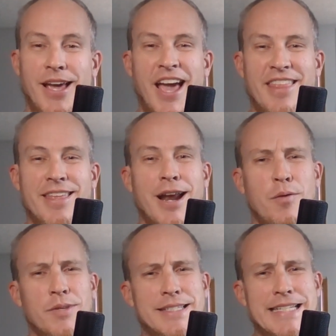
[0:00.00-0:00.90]
And then I
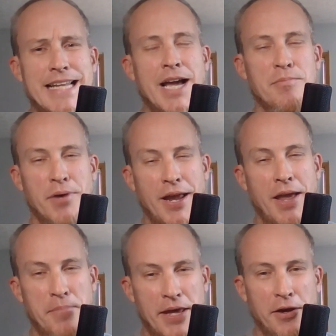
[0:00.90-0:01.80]
was denied
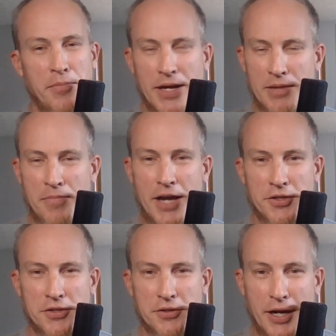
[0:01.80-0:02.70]
bail by the
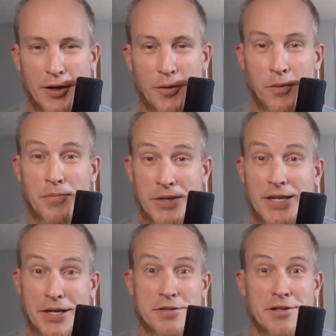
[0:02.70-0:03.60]
magistrate court
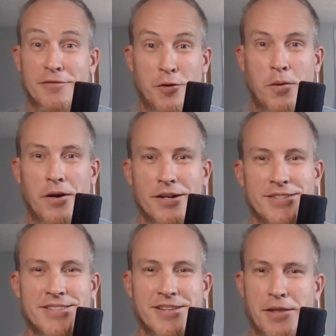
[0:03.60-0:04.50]
because, of
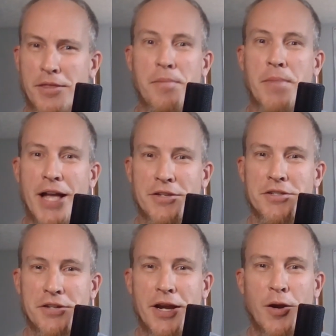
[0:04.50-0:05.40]
course, the
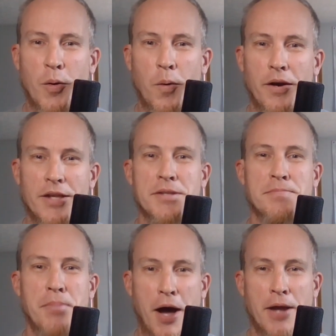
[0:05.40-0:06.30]
magistrate court is
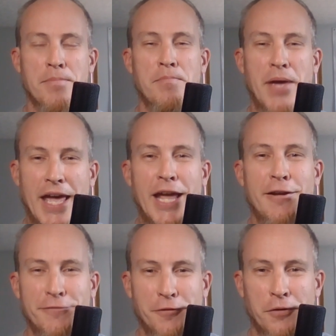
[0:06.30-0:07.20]
bought and
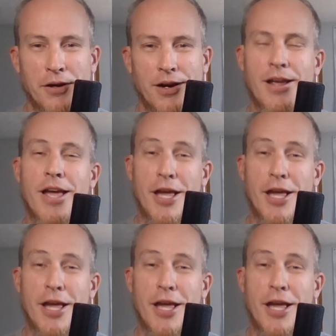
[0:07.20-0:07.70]
paid for.